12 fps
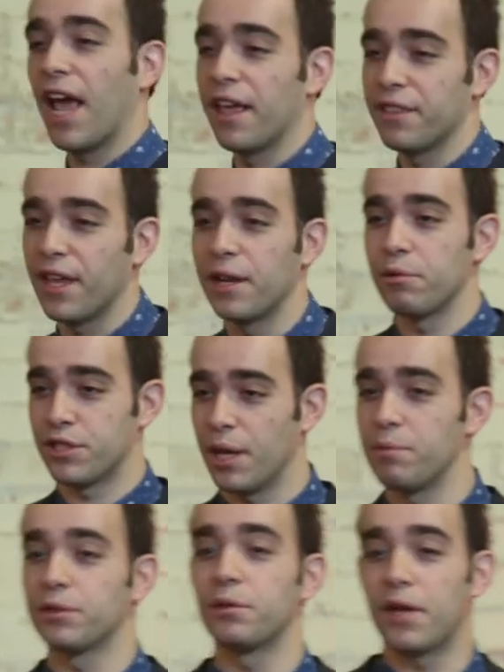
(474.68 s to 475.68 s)
and then he was
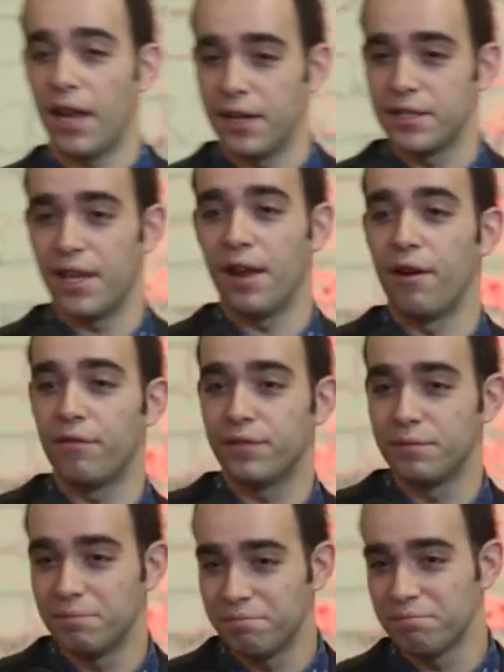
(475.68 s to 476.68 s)
able to cut his head off.
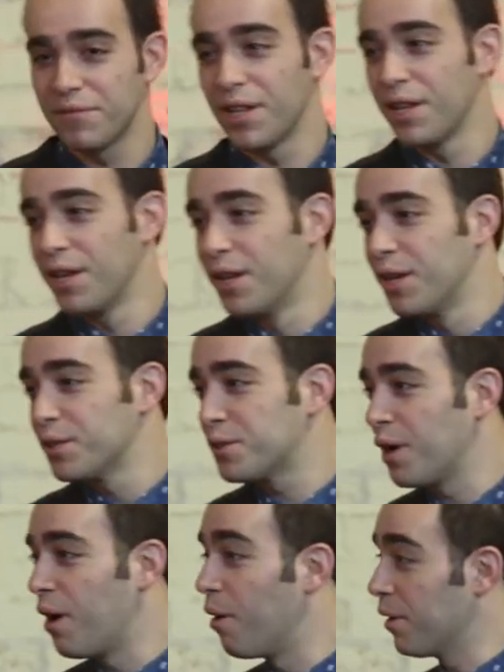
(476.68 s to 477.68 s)

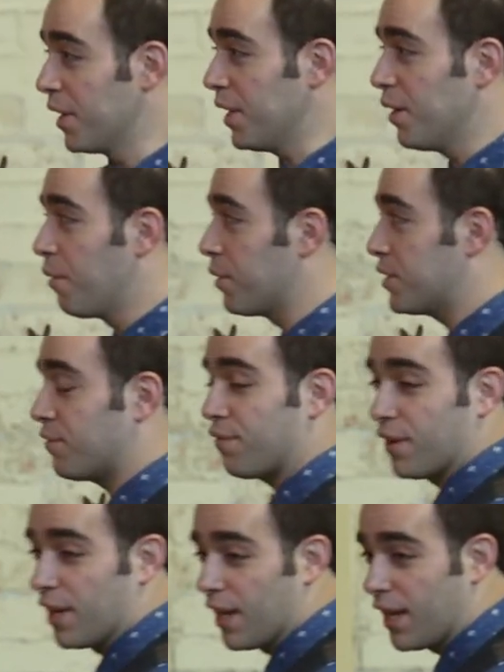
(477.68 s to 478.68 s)
So Io was
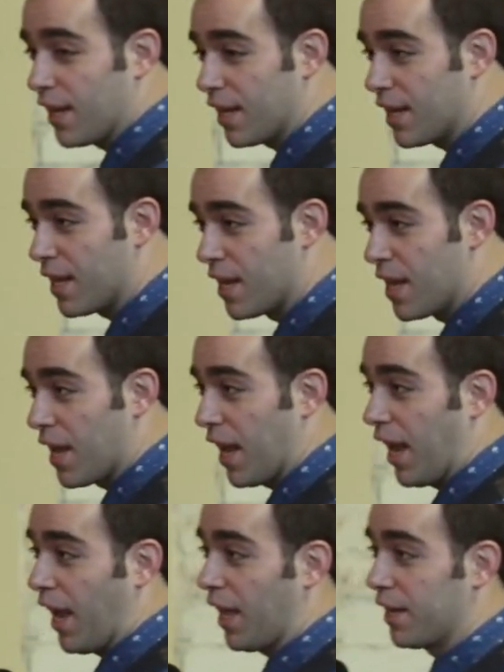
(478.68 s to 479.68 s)
free,
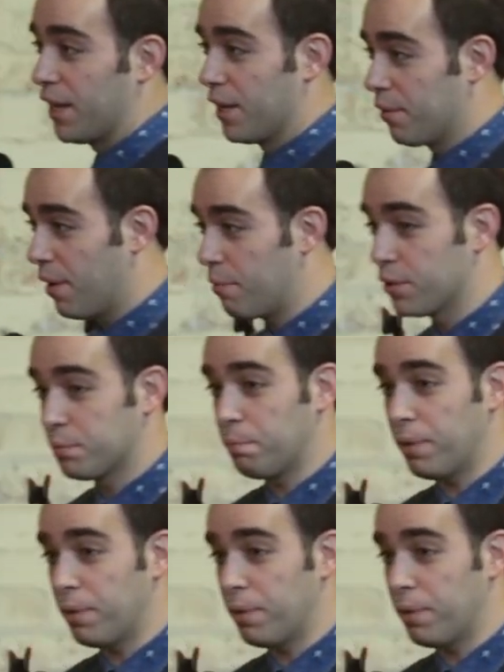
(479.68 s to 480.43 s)
and Hera was